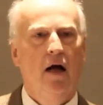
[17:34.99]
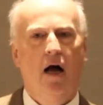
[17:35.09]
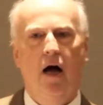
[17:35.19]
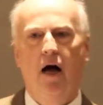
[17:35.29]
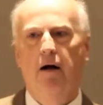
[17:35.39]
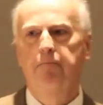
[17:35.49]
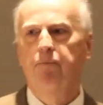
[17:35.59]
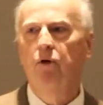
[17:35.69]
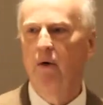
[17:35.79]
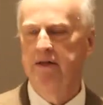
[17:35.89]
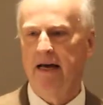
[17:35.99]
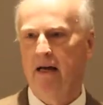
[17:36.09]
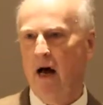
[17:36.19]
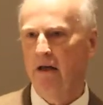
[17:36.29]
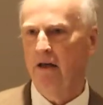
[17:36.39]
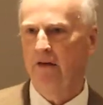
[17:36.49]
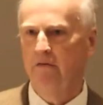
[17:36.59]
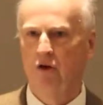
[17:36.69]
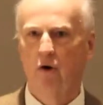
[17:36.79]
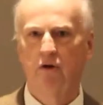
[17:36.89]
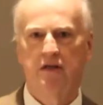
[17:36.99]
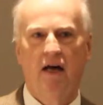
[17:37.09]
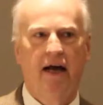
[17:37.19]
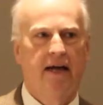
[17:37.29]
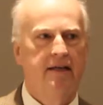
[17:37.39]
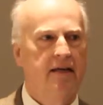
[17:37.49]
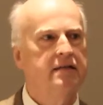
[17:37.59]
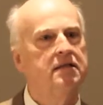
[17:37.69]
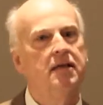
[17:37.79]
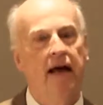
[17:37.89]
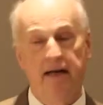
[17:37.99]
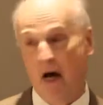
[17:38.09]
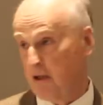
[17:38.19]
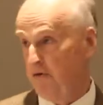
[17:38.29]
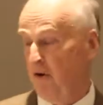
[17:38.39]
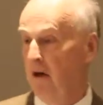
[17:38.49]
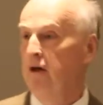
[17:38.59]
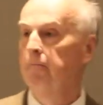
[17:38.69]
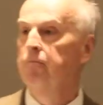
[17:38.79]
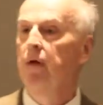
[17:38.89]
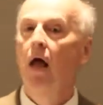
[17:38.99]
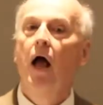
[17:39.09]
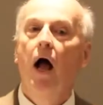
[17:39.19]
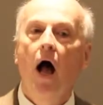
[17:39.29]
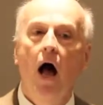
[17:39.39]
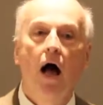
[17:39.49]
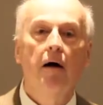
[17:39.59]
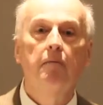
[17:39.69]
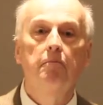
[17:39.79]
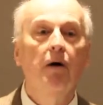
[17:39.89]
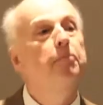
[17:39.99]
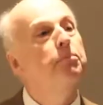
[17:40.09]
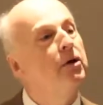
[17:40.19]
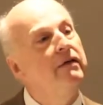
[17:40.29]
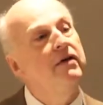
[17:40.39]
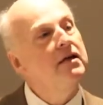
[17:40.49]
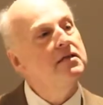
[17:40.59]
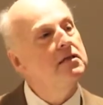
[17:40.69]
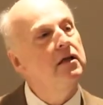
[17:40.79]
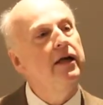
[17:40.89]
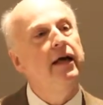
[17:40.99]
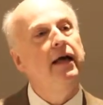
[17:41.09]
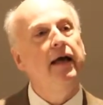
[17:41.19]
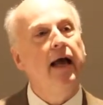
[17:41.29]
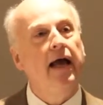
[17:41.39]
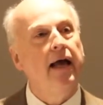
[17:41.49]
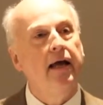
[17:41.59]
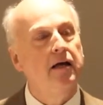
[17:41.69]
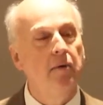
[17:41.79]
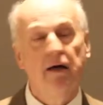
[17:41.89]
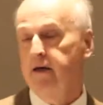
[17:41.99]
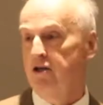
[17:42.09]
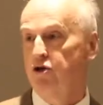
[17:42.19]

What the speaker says: who is a cognitive neuroscientist at Oxford, but previously a commodities